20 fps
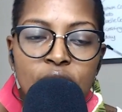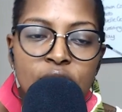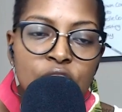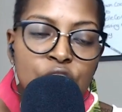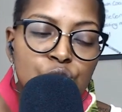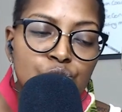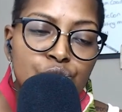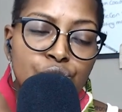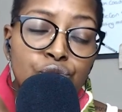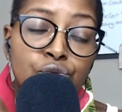
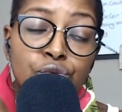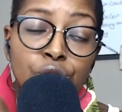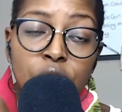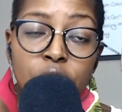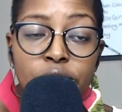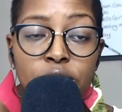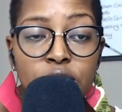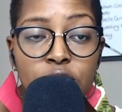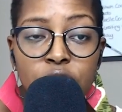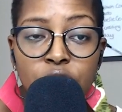These were
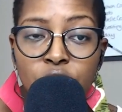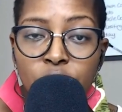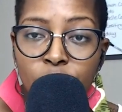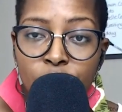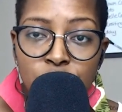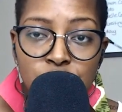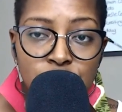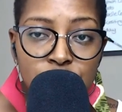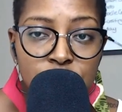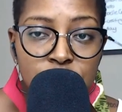really, really good
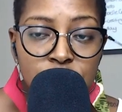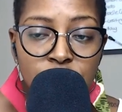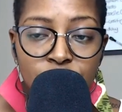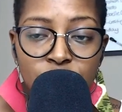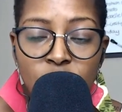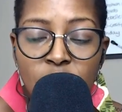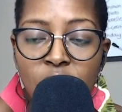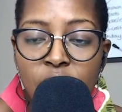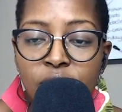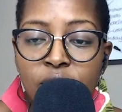questions. If
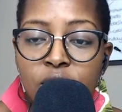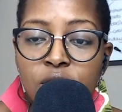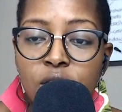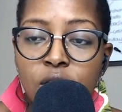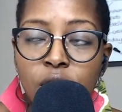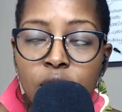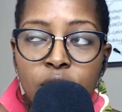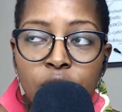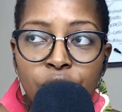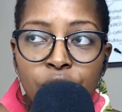you have
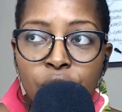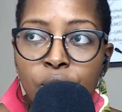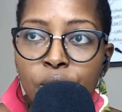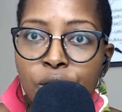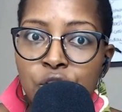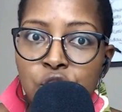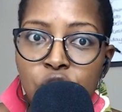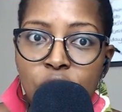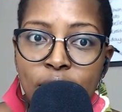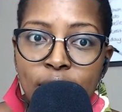another
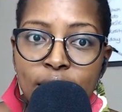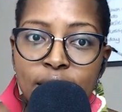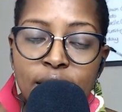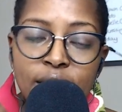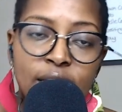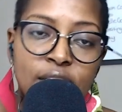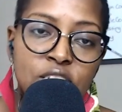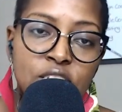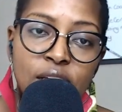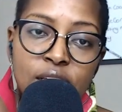question that I didn't
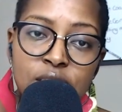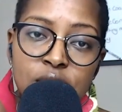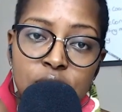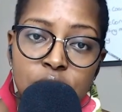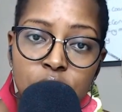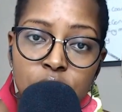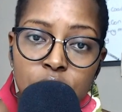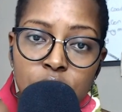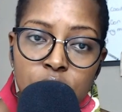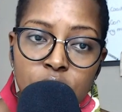get a chance
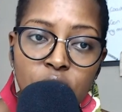to